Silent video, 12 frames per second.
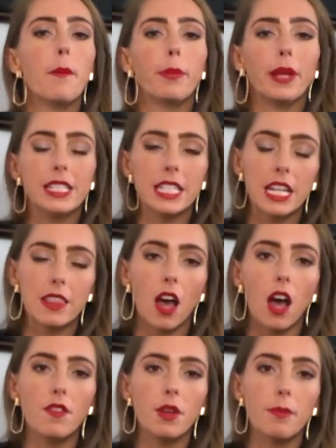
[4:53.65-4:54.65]
place it in the
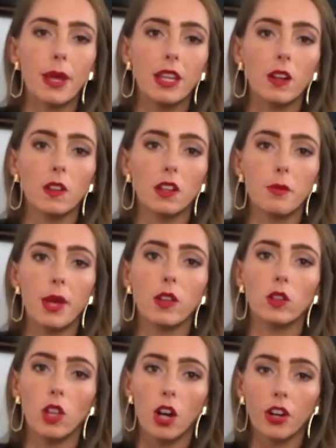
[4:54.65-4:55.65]
oven, bake it a little bit
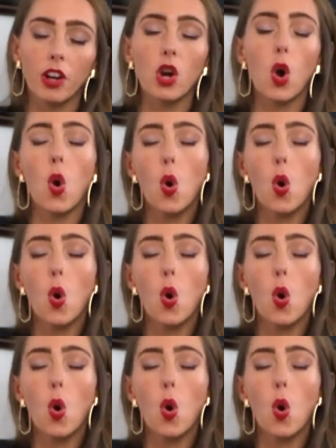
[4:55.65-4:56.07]
longer,